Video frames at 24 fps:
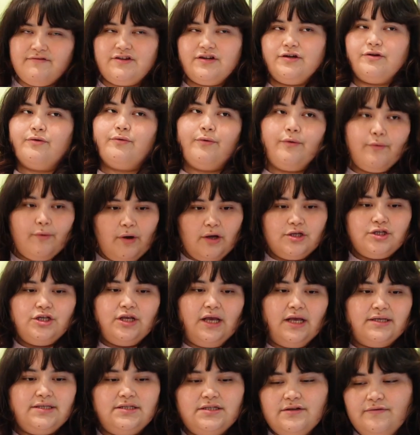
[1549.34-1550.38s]
dinner, we watch
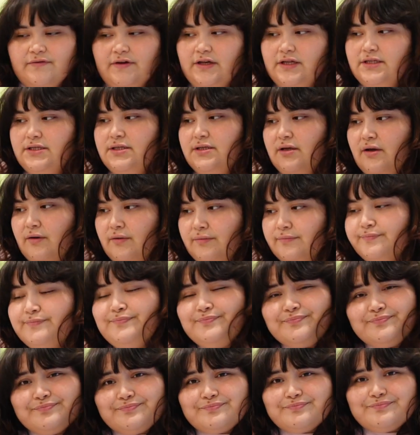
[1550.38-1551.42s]
Last of Us. So
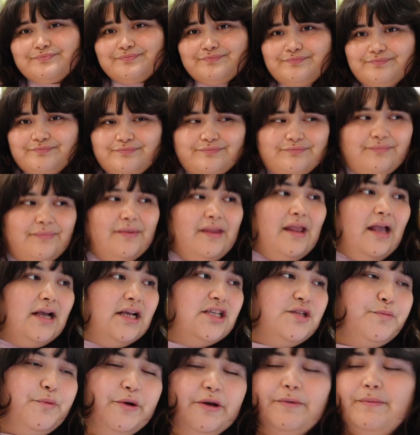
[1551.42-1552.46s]

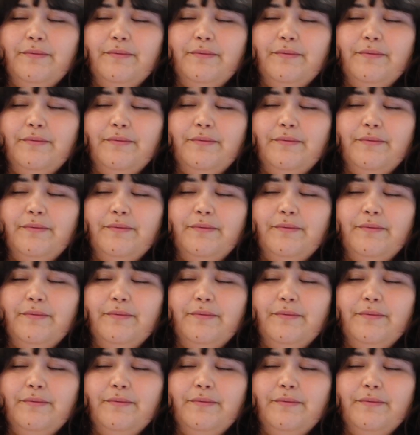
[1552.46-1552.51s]
that's pretty